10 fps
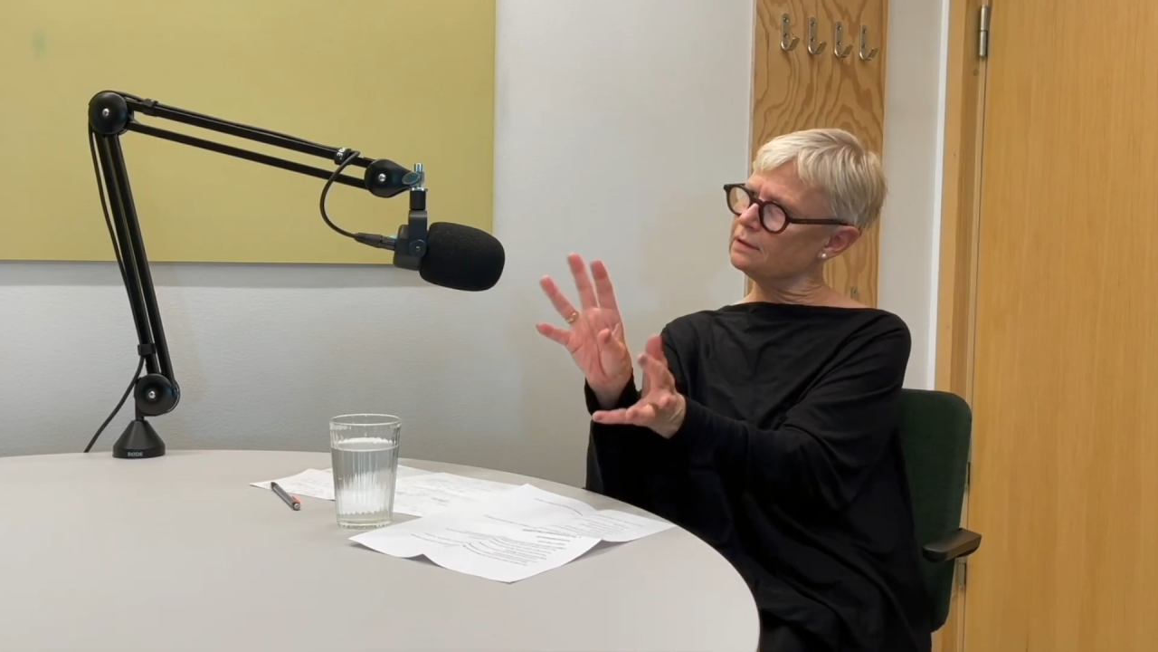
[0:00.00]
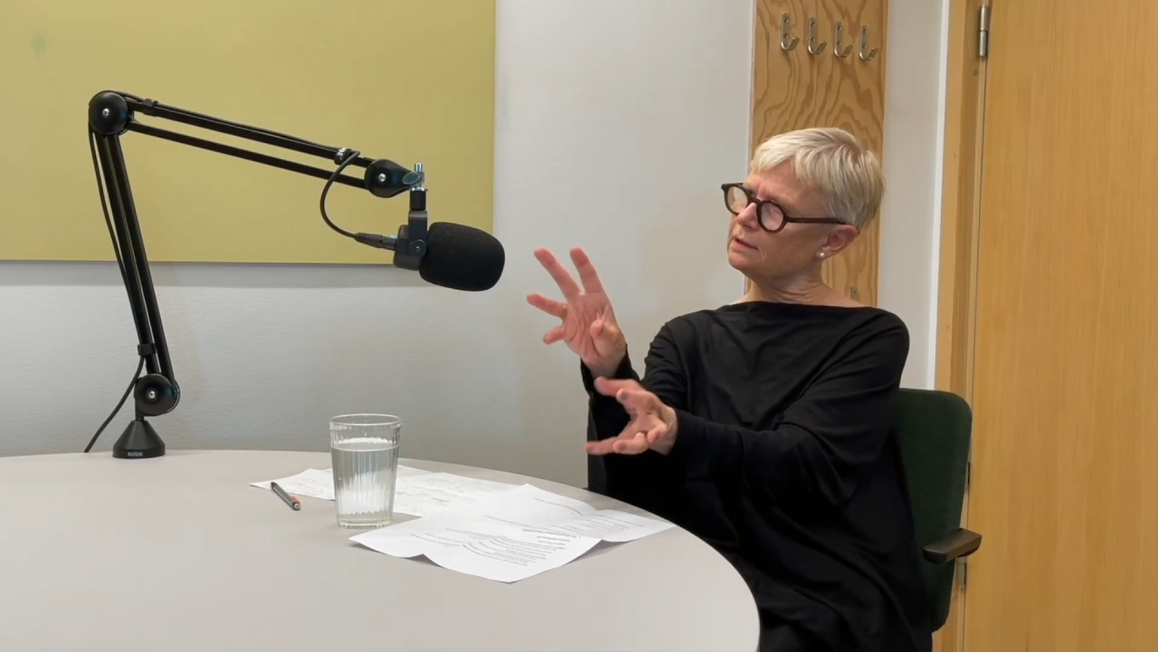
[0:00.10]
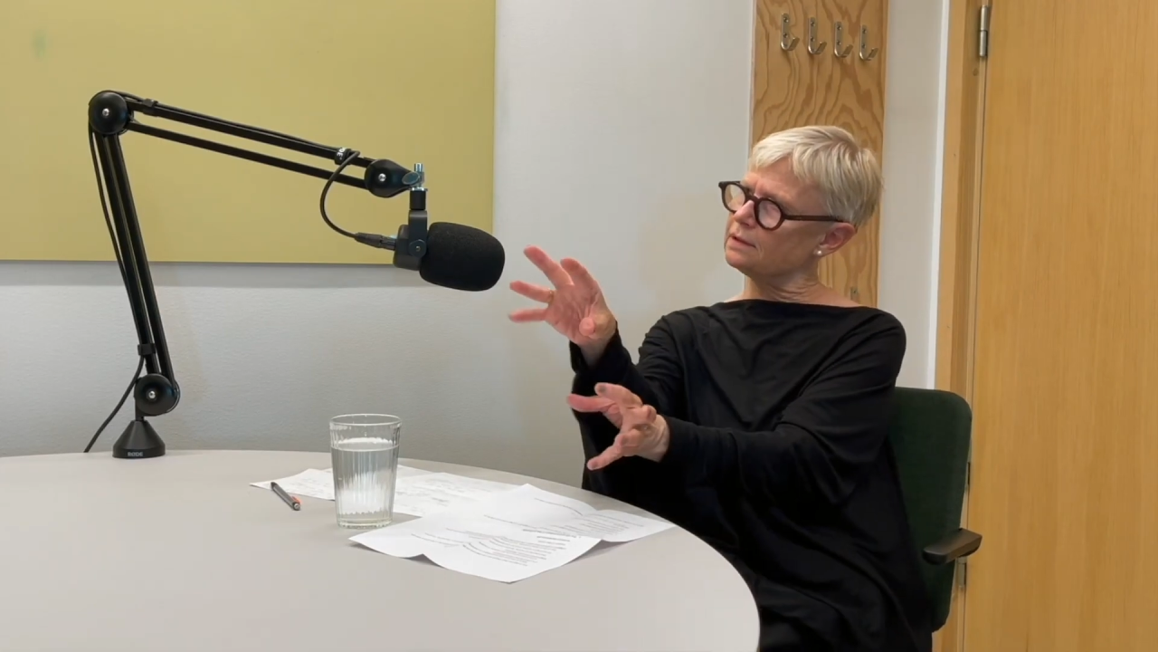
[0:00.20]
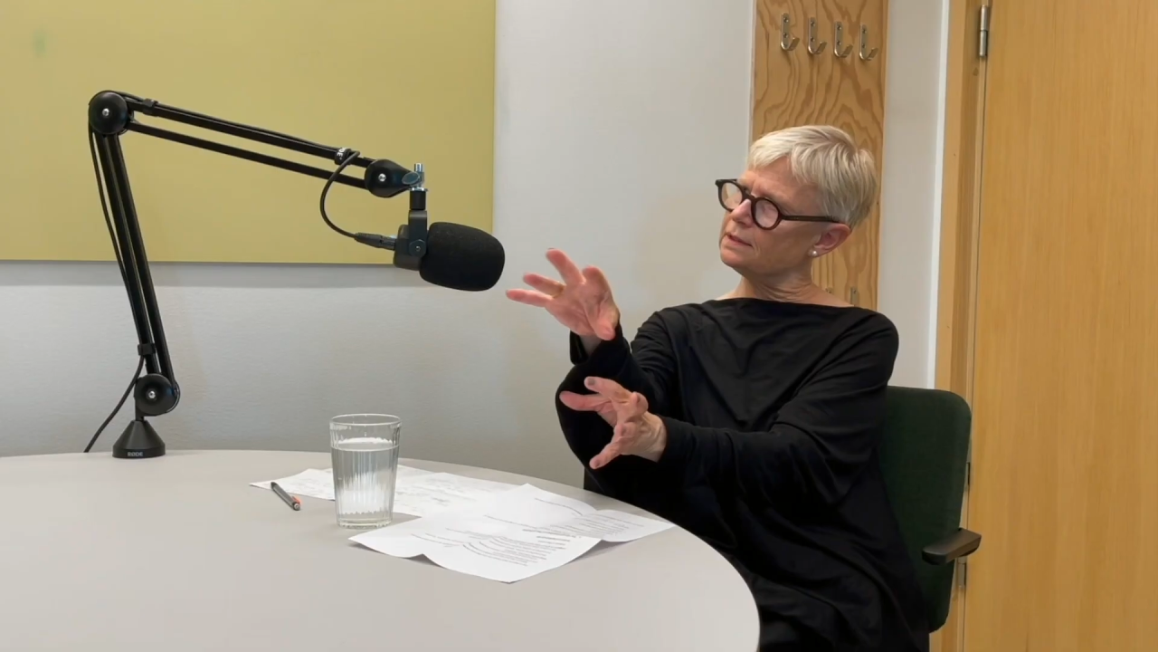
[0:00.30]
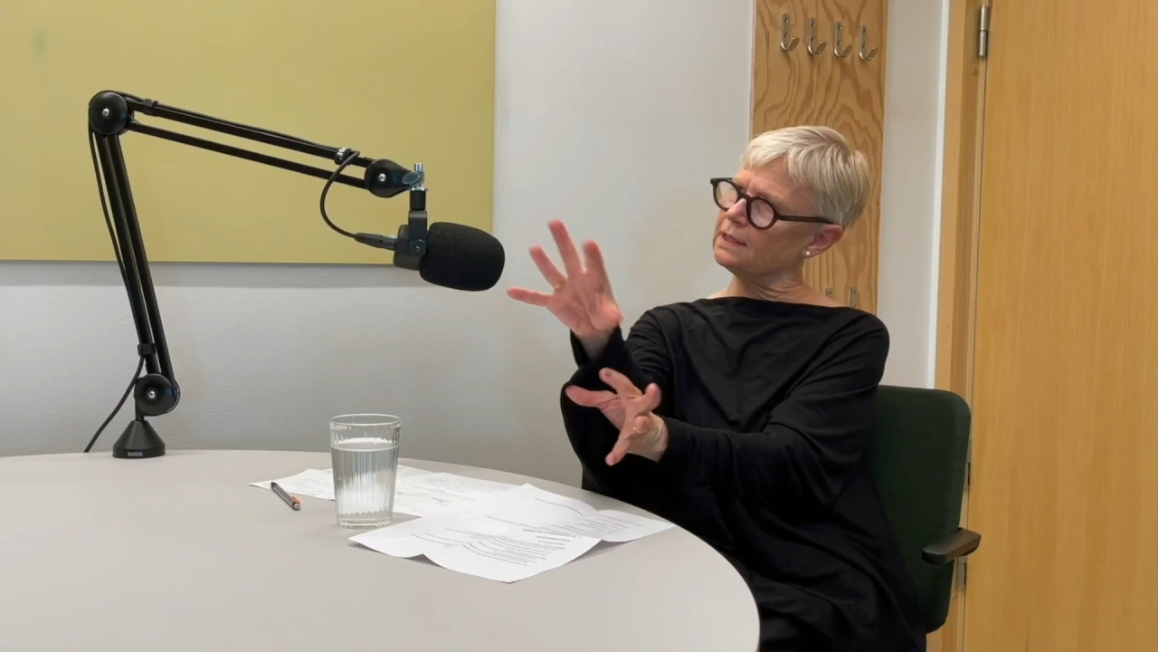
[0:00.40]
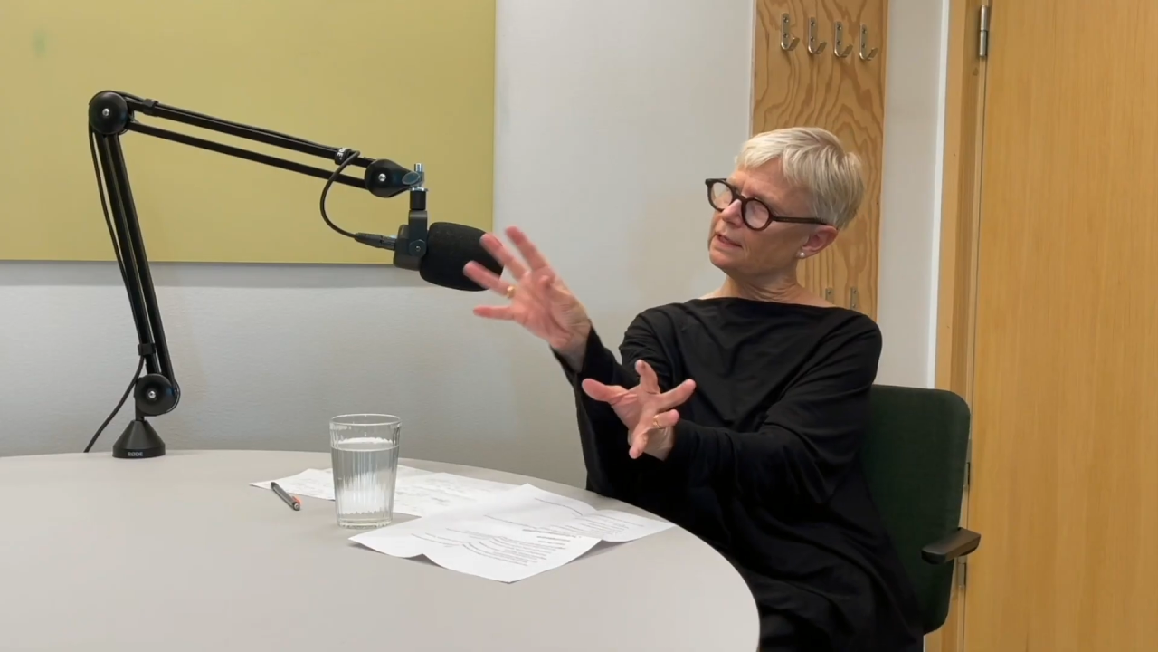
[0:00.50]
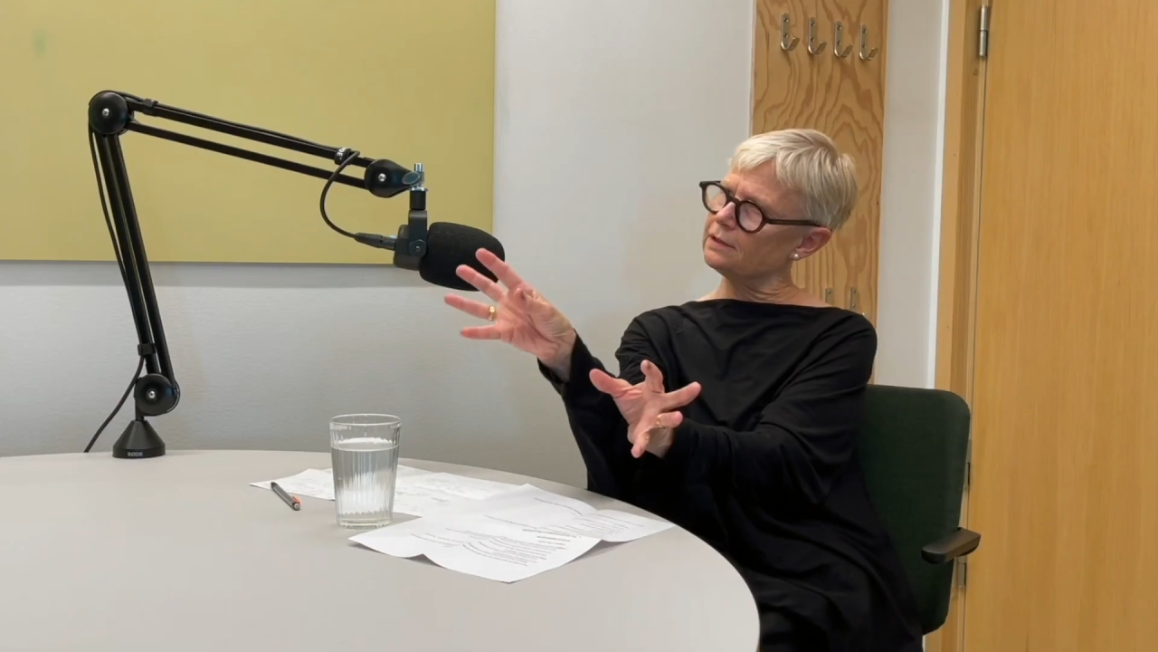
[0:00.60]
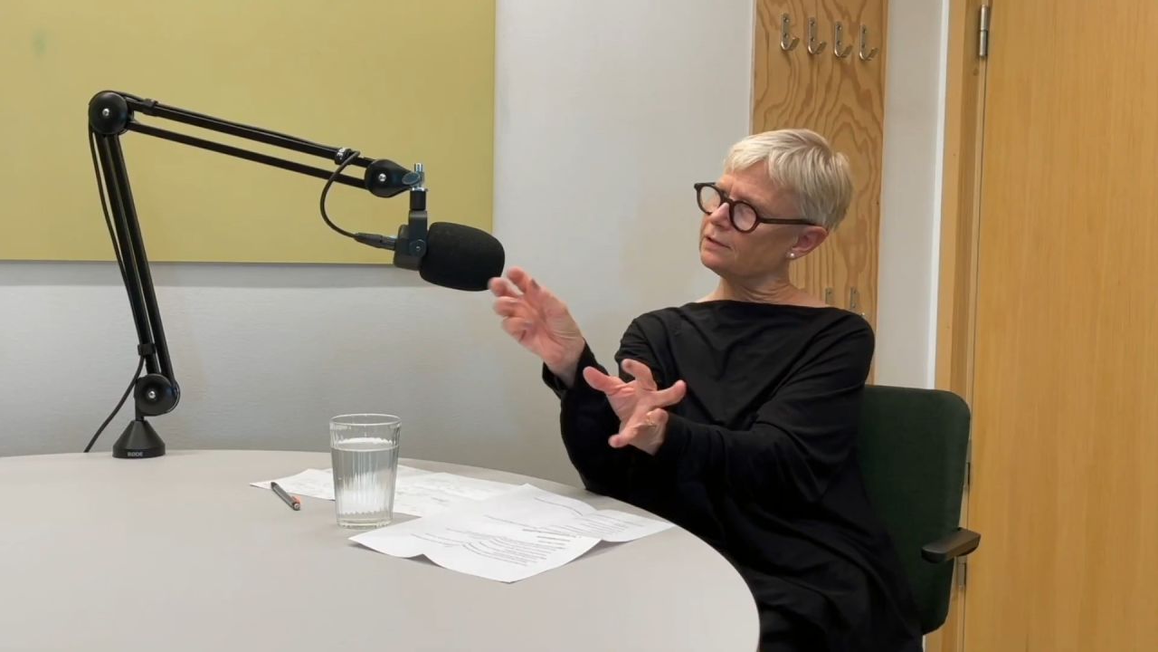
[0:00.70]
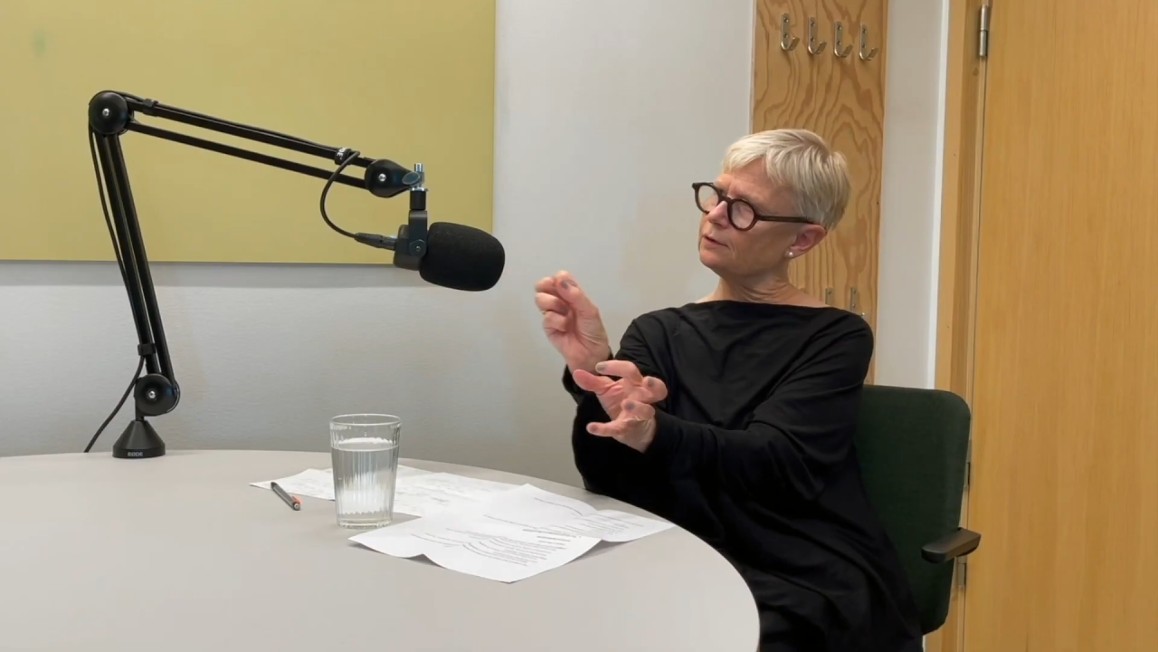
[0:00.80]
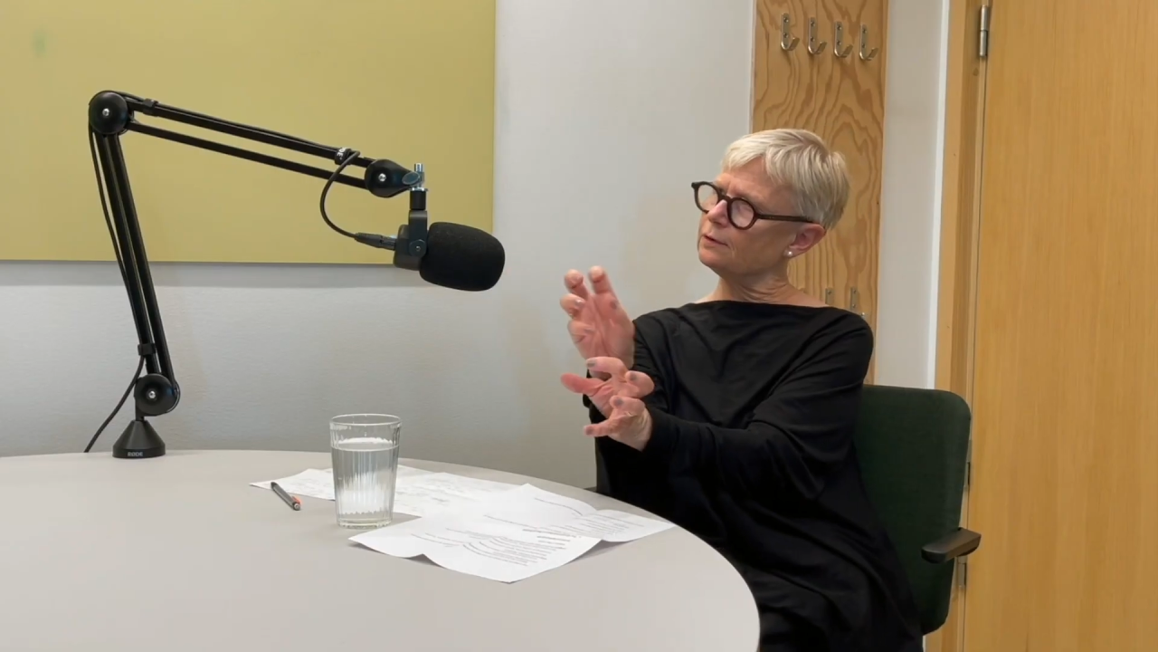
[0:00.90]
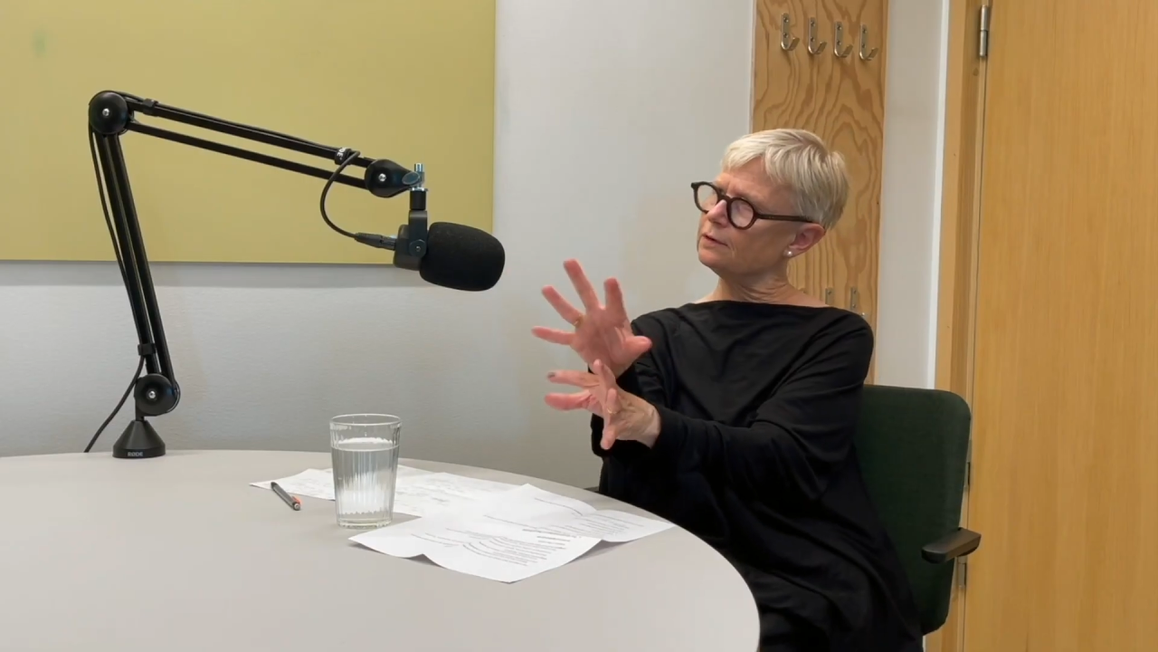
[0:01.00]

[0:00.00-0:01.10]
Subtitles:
this dancer or